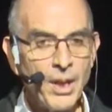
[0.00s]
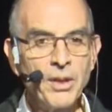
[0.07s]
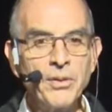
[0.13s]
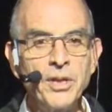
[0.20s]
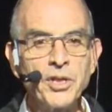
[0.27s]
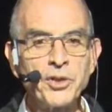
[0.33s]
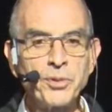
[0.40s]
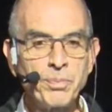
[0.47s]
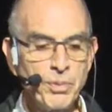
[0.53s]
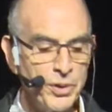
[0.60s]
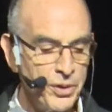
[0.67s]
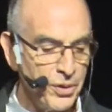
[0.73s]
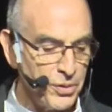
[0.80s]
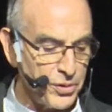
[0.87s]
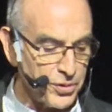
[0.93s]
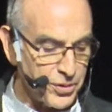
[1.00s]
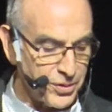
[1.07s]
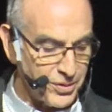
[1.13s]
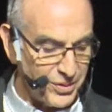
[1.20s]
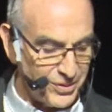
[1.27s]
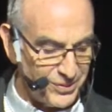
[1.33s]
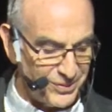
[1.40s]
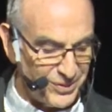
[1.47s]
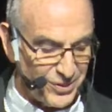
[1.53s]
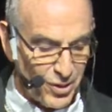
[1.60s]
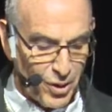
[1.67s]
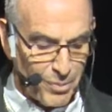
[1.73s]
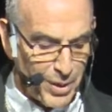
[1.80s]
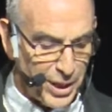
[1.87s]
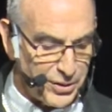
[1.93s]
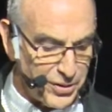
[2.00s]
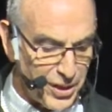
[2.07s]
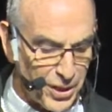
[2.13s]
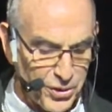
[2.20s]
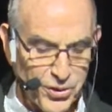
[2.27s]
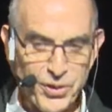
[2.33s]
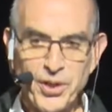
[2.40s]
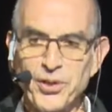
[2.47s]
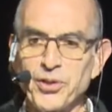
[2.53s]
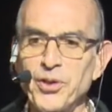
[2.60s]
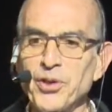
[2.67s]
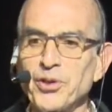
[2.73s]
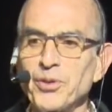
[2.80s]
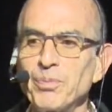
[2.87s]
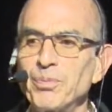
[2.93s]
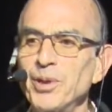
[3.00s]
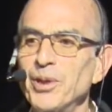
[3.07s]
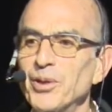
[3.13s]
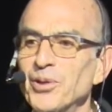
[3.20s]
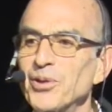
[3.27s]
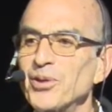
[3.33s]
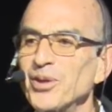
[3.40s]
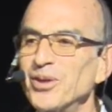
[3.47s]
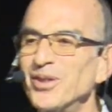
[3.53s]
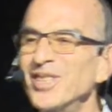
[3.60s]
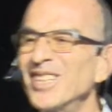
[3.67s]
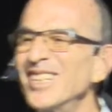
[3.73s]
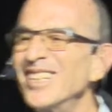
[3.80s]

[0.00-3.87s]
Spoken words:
this produced, all my text has disappeared, so